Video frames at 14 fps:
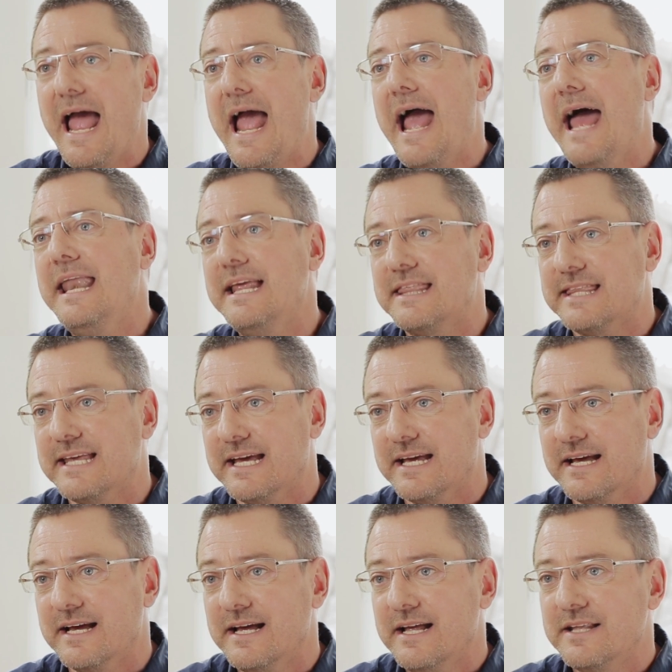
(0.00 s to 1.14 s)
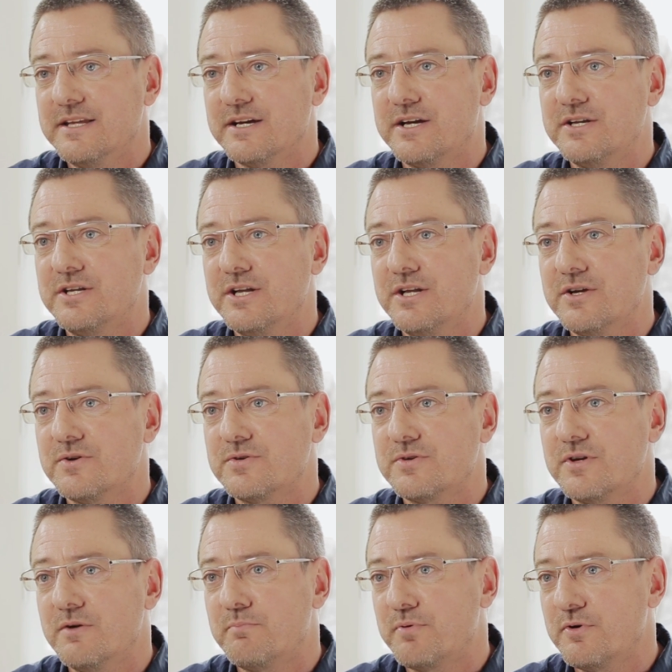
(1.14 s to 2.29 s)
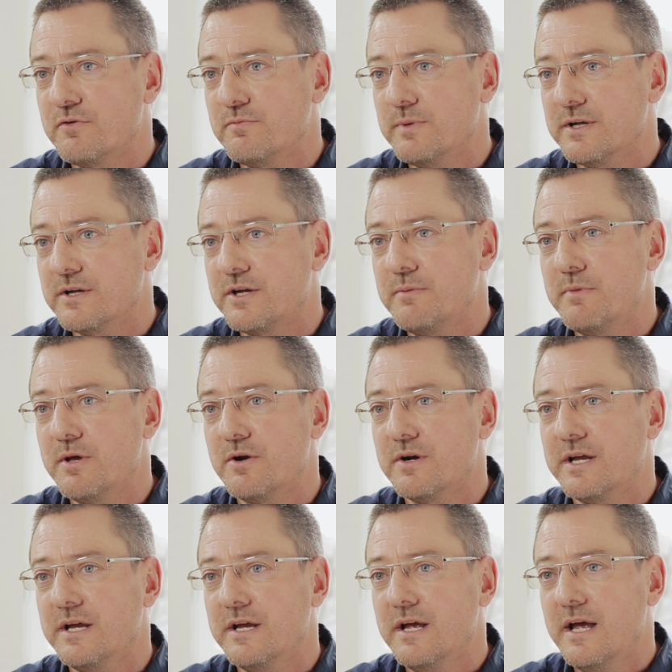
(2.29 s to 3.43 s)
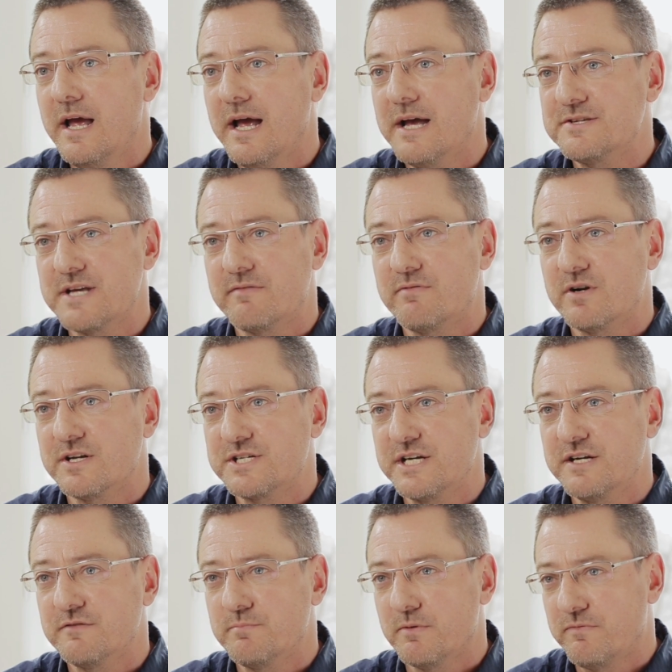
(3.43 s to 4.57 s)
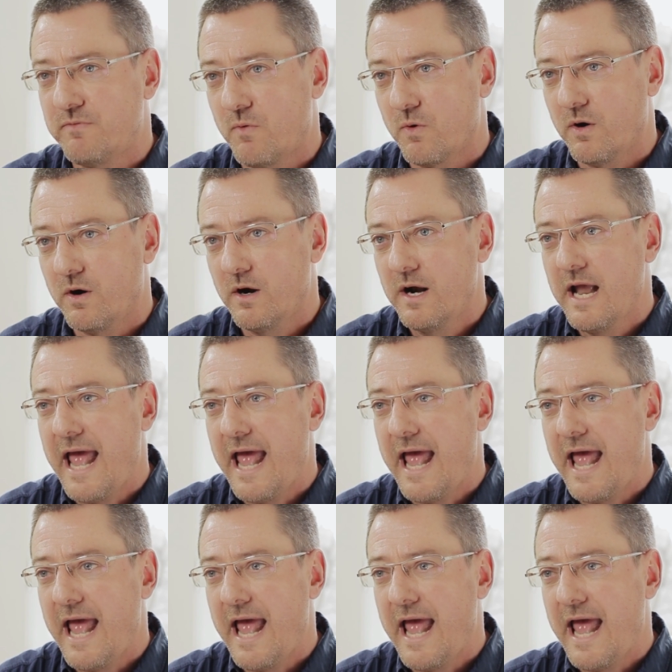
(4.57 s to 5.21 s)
anything the continuous improvement community has ever achieved before.